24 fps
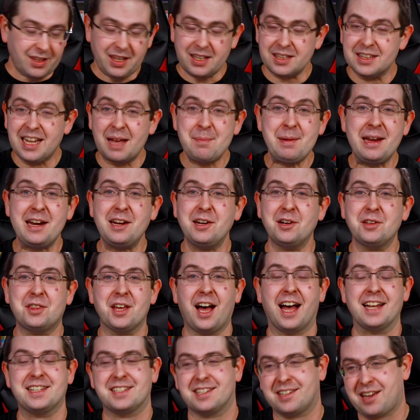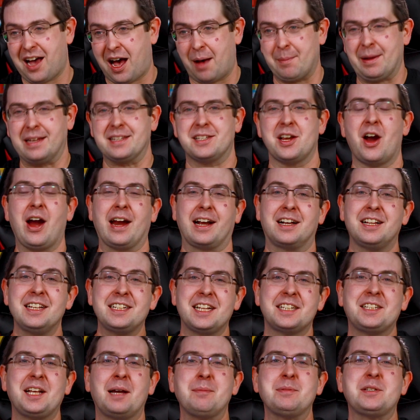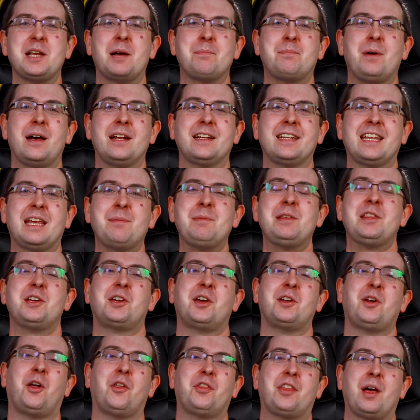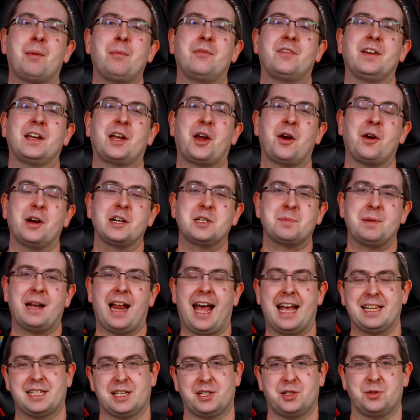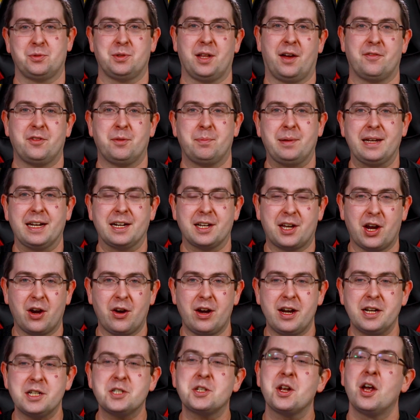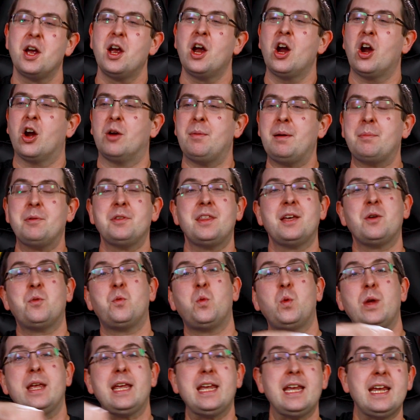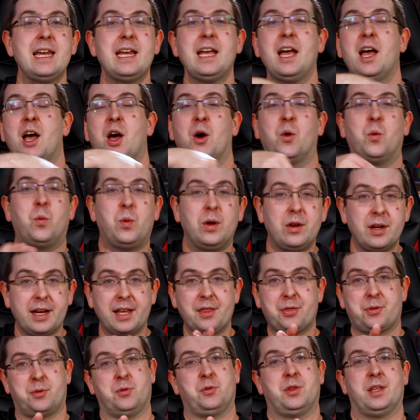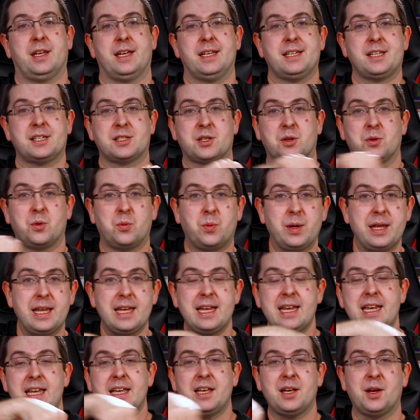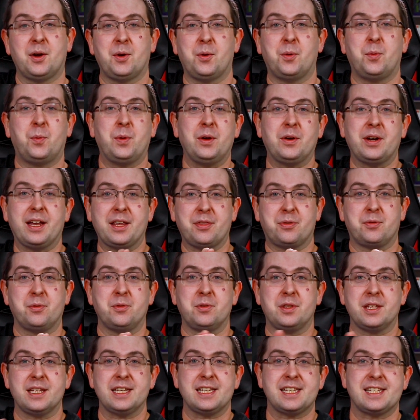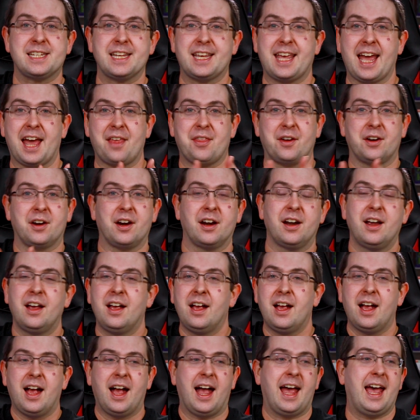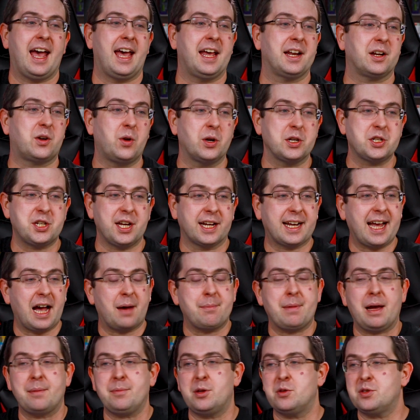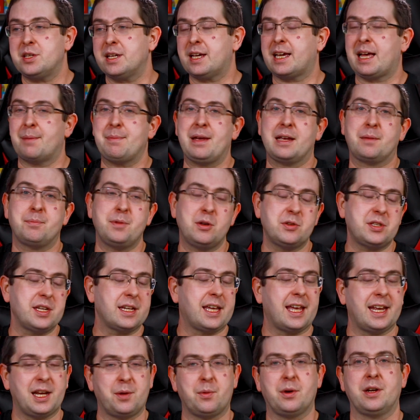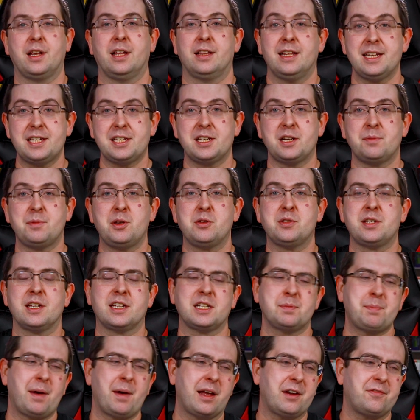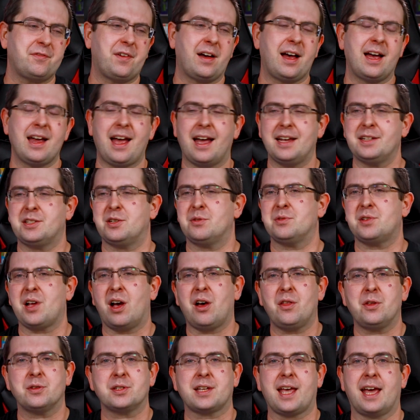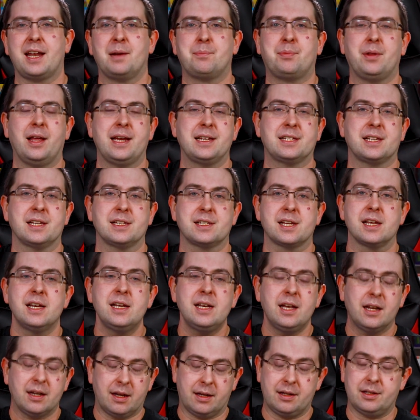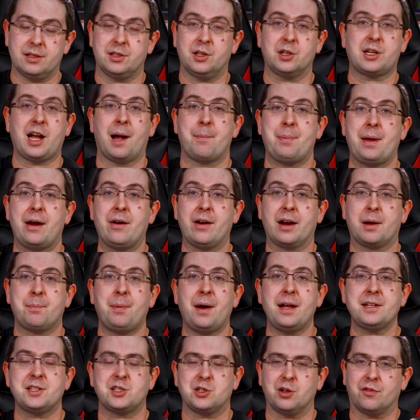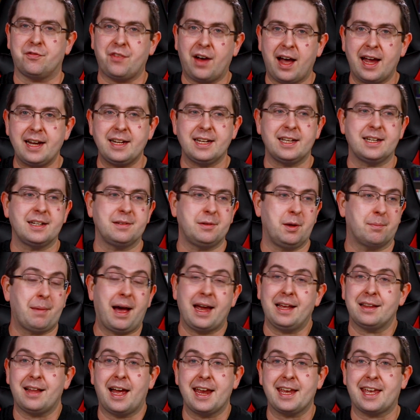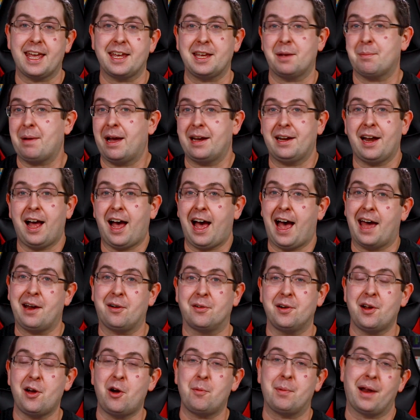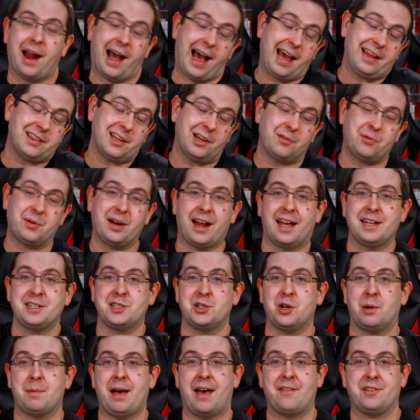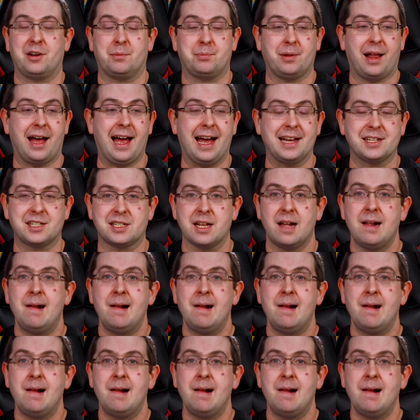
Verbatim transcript: Let me hear your thoughts, comments. All right, click the thumbs up button. Give me the good old thumb of encouragement, as I do love to be encouraged. Remember that we will get through this. We will get through this together. And of course, check out my music. I make music anywhere you listen to music, Spotify, iTunes, all those kind of places. Look up Eric Butts, you'll find it. You might like it, you might not, I don't know, but I love what I do. I'm having a blast.